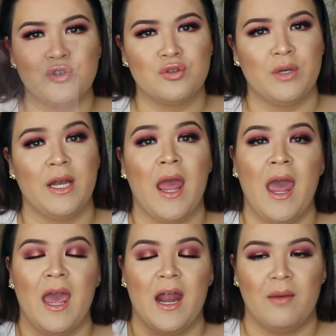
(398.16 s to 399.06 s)
sweet,
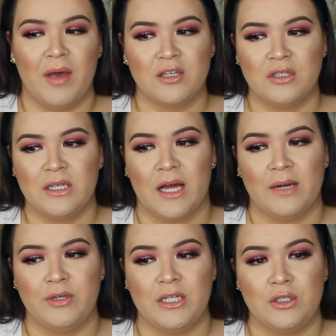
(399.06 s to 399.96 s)
and I'm actually
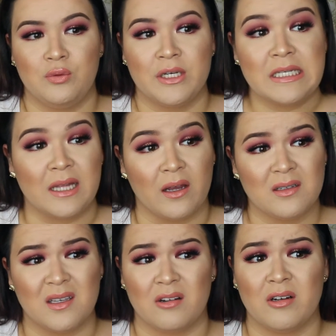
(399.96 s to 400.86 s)
glad we didn't do his line,
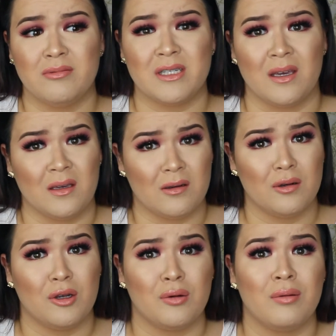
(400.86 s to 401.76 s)
because I heard it was like
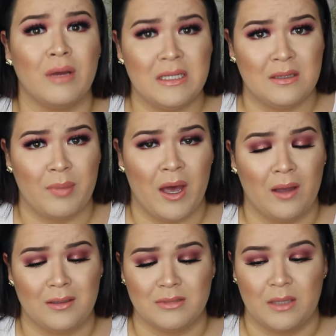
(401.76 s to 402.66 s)
crazy
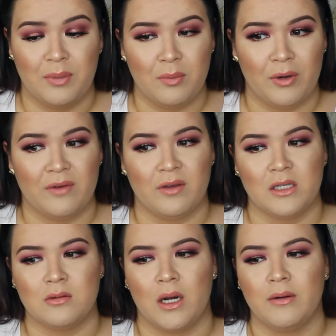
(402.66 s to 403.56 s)
packed. It was like people waited for
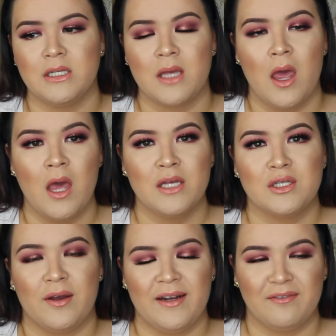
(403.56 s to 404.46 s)
like 2 hours,
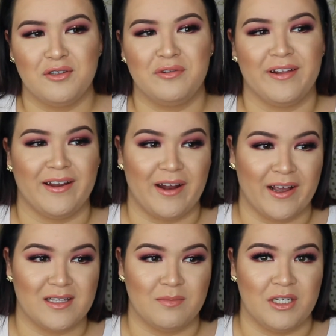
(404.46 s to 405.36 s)
so I didn't have to do the line, and I
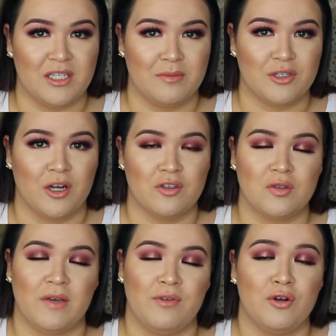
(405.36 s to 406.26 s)
got to meet James
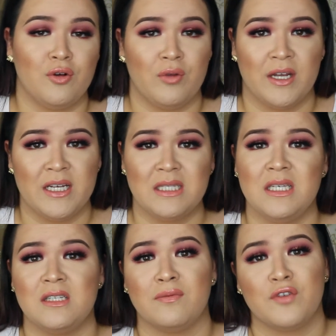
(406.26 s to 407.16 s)
Charles. If you don't know who that is,
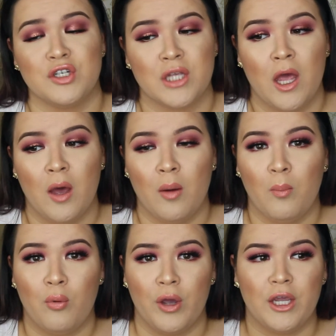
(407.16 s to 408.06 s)
he's the first
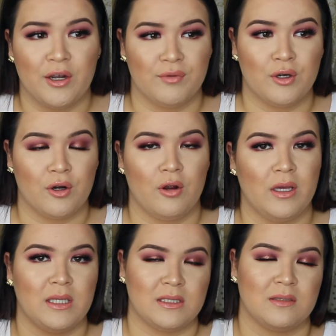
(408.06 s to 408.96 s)
boy cover girl.
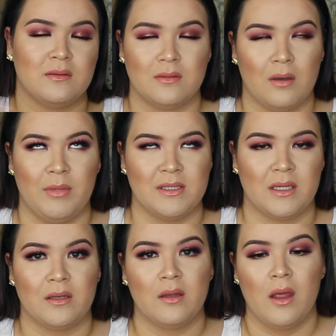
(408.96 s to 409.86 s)
It's
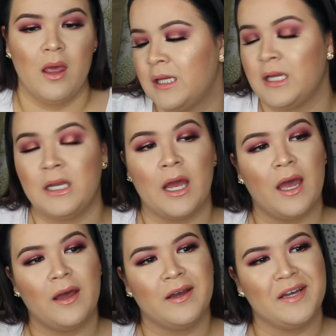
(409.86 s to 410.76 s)
amazing. And then
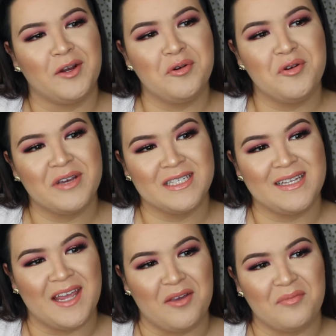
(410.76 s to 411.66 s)
I don't know his
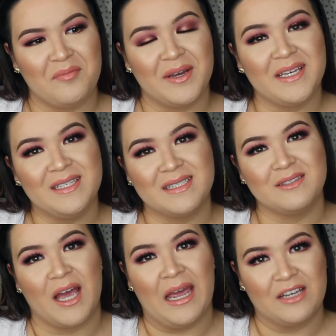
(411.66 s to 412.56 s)
name, but
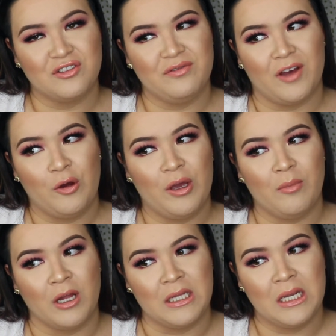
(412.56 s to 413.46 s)
I actually follow
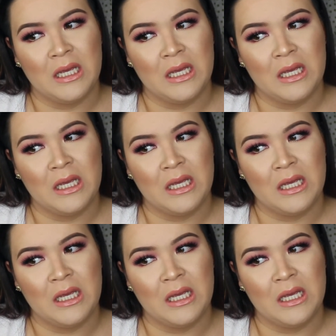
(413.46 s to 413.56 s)
him on